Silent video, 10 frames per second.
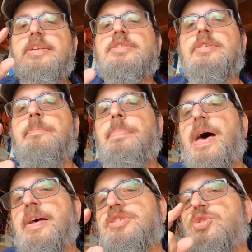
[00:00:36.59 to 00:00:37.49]
is the
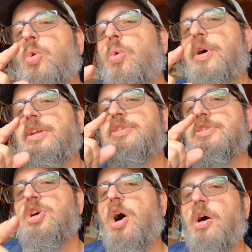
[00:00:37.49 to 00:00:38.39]
best coin to
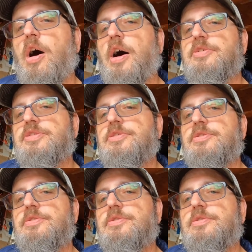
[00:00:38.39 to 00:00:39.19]
toss.